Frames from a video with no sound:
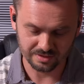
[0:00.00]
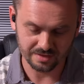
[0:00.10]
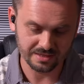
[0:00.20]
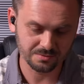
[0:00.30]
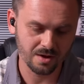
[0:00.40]

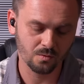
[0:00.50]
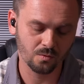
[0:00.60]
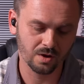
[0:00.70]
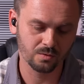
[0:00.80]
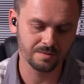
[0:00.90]
Th- that's why
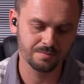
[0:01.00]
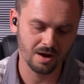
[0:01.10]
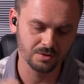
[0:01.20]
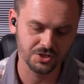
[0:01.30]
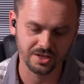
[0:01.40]
when we
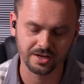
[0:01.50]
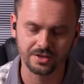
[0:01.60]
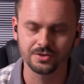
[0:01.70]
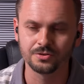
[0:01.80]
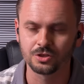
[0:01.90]
publish like
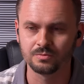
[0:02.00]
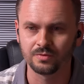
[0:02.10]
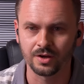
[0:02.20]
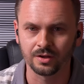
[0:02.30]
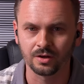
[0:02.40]
a
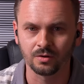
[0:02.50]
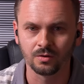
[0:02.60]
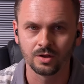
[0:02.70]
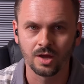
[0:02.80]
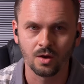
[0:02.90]
YouTube
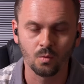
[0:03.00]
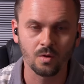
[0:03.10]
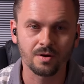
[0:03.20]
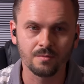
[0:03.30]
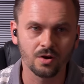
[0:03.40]
video,
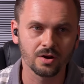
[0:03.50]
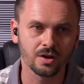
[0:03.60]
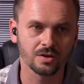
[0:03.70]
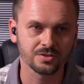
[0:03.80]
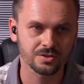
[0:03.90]
we'll promote
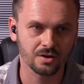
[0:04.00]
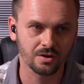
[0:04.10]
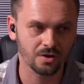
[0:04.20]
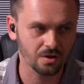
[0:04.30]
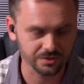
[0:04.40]
it on
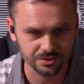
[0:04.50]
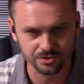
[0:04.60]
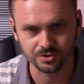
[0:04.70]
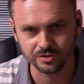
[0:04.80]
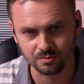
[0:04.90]
on all the
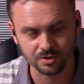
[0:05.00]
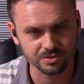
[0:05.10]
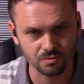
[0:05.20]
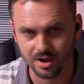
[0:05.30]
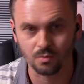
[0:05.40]
social
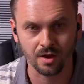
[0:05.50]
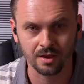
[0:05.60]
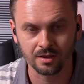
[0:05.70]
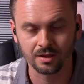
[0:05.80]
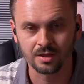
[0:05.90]
networks right
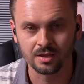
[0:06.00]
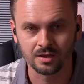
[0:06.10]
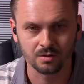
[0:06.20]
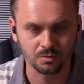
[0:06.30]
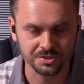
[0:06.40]
away
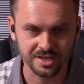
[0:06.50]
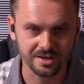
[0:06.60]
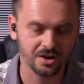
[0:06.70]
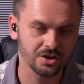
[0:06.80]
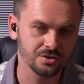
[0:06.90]
we'll
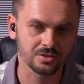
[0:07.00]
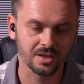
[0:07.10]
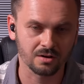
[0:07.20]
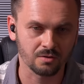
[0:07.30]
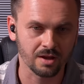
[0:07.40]
send out a
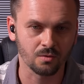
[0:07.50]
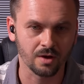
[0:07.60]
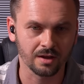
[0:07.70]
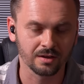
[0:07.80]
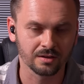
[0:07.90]
newsletter right
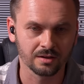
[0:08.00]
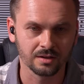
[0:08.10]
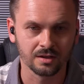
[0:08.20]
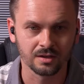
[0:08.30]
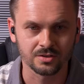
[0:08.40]
away
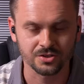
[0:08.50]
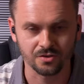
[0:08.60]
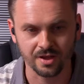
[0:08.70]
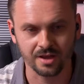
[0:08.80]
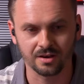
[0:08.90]

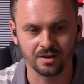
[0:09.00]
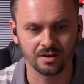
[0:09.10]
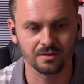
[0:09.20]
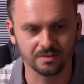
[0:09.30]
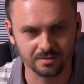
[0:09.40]
so that
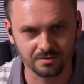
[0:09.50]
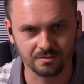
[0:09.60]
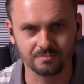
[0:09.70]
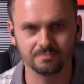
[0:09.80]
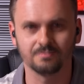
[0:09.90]

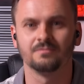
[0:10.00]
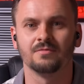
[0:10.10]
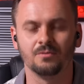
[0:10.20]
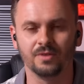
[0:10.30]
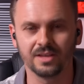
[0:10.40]

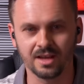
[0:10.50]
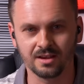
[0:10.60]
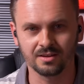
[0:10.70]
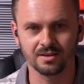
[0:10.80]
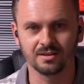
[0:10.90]
we
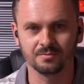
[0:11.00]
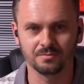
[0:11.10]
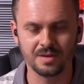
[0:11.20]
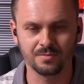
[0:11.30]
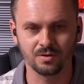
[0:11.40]
get
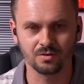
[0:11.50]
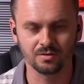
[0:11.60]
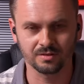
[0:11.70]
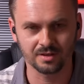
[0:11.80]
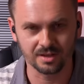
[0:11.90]

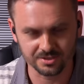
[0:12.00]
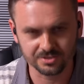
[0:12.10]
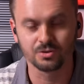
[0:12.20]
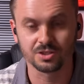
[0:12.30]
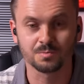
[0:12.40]
people as
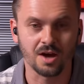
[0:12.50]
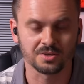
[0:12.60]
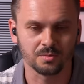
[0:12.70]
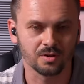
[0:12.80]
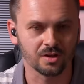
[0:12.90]
soon as
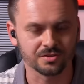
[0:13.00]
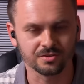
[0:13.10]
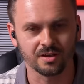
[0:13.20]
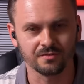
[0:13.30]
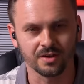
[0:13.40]
possible
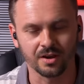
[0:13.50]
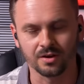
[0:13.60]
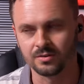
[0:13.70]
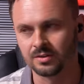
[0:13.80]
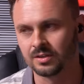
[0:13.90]
onto that
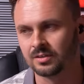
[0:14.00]
video.